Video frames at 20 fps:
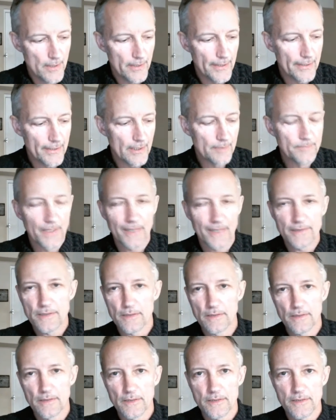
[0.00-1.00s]
And I'm not
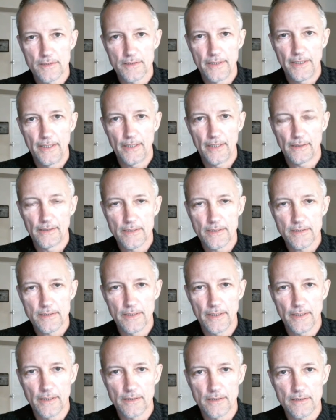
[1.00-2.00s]
stating these
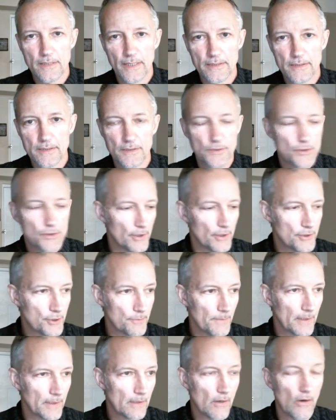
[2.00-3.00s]
things as a
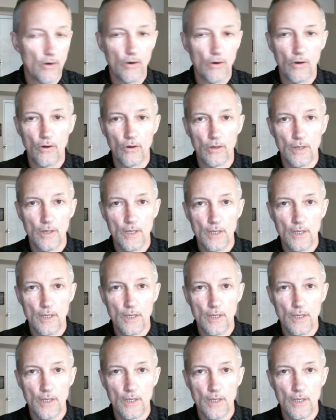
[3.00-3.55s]
judgment call